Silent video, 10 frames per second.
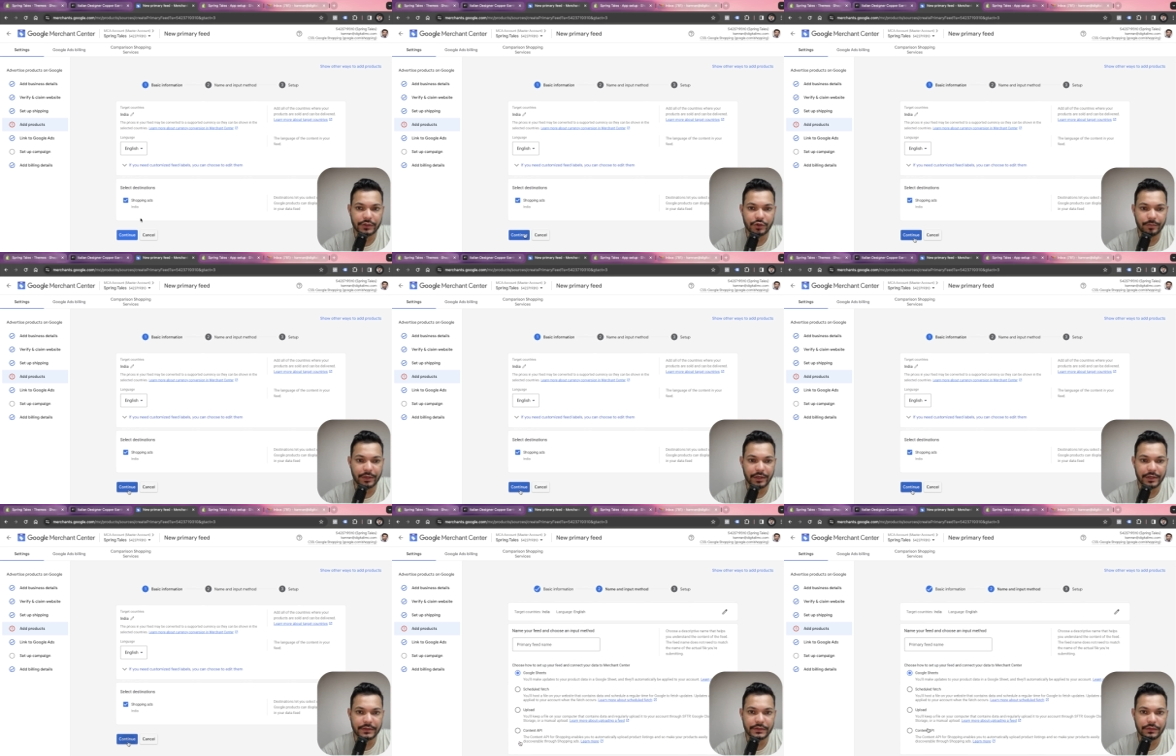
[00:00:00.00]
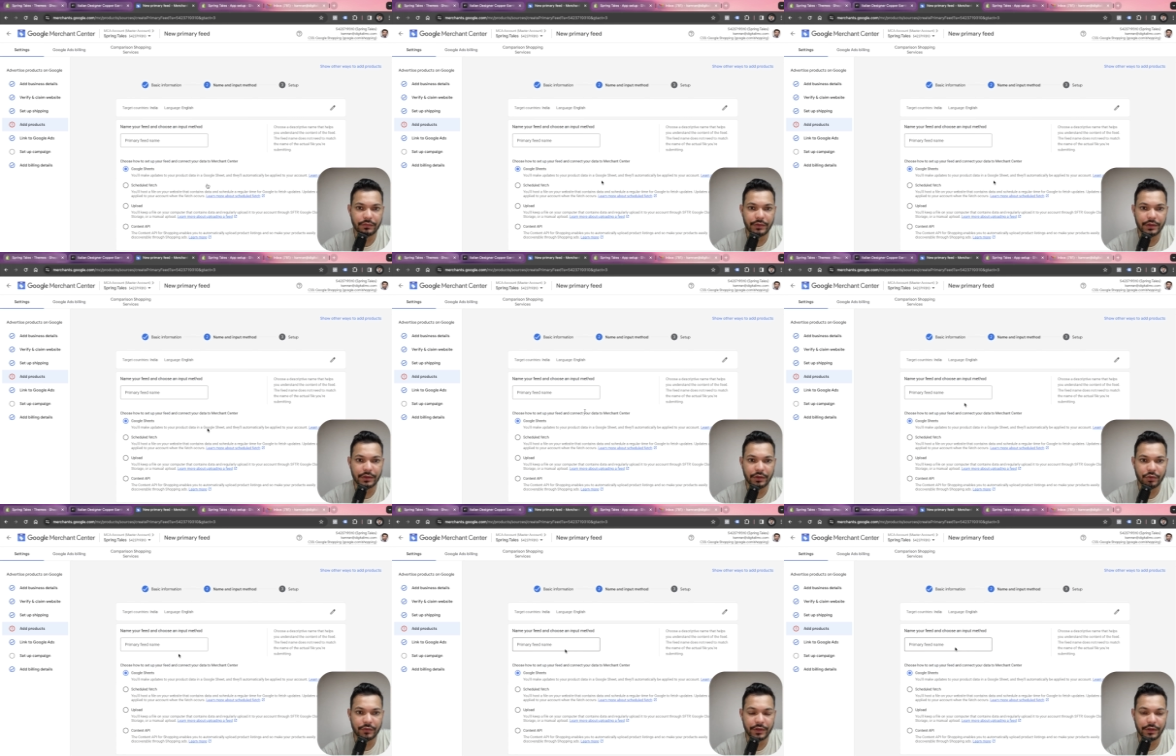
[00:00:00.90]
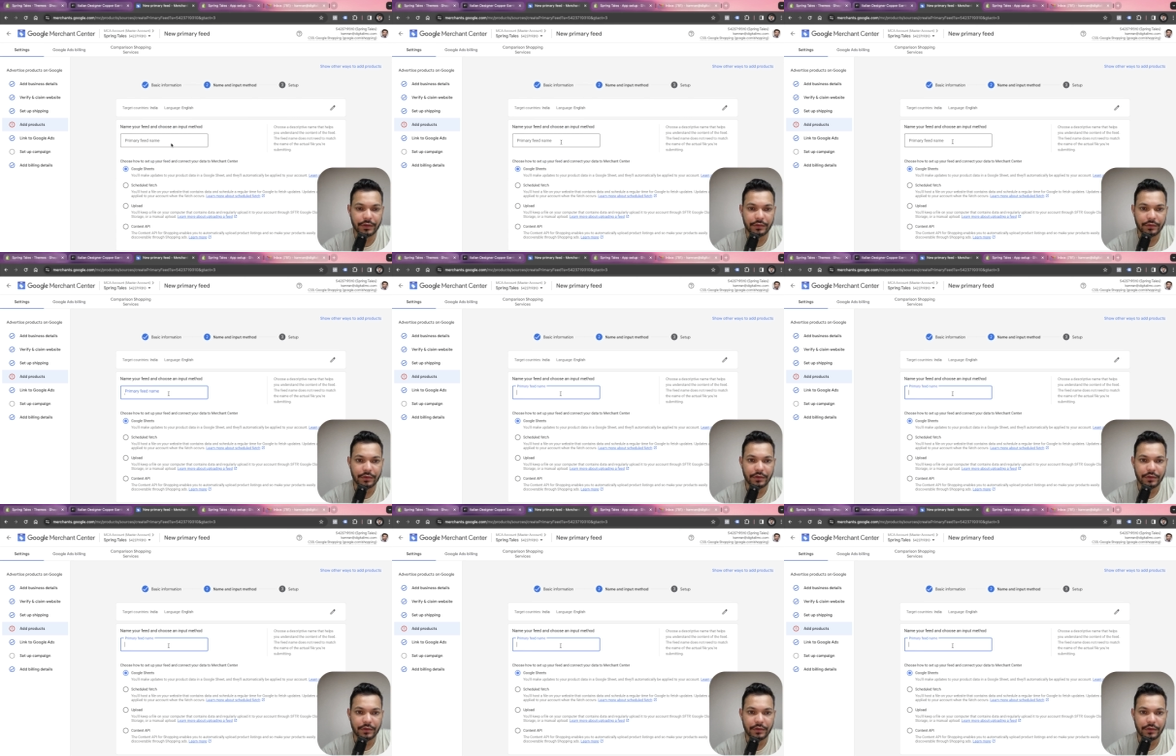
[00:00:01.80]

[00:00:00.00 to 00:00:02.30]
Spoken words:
shopping ads, we click over here.